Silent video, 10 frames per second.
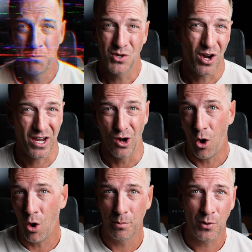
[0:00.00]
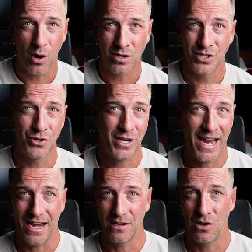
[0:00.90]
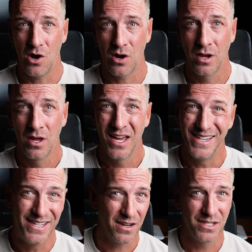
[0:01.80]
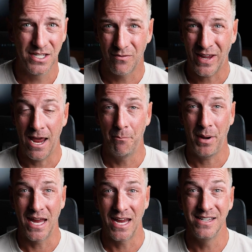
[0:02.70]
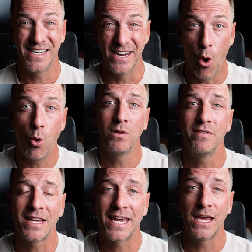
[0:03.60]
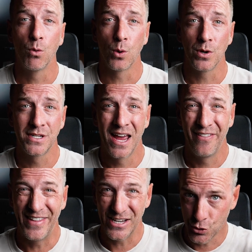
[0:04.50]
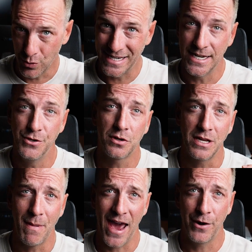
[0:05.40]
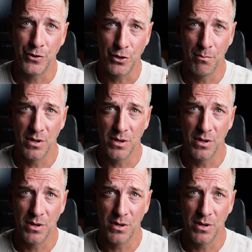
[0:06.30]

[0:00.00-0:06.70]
I'm talking all the products in your catalog, dozens of campaigns, and only the keywords that strategically matter to your